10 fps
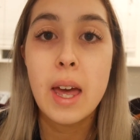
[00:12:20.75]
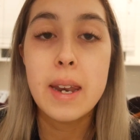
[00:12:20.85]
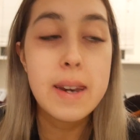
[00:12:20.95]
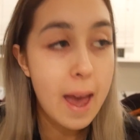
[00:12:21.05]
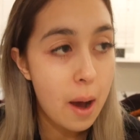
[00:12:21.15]

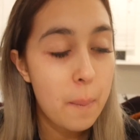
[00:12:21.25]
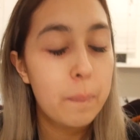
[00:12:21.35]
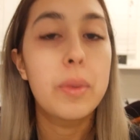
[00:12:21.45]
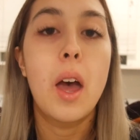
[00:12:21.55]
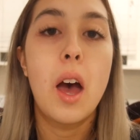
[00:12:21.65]
Now,
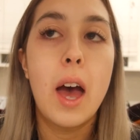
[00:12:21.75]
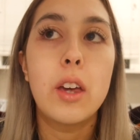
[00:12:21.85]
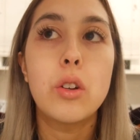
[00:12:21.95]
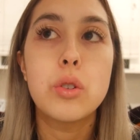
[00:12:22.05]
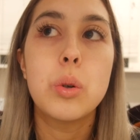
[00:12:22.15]
I
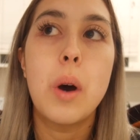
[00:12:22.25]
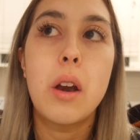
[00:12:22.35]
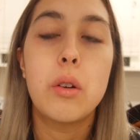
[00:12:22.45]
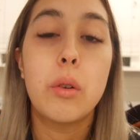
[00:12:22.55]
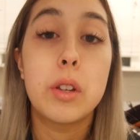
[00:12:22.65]
got taught how
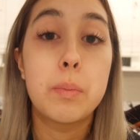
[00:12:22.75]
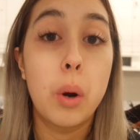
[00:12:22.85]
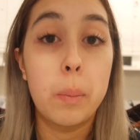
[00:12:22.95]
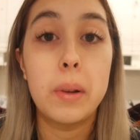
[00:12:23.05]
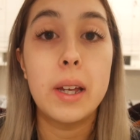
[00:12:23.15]
to do this
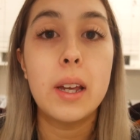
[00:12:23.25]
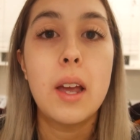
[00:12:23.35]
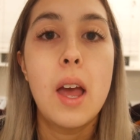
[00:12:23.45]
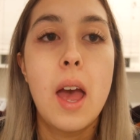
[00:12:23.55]
properly,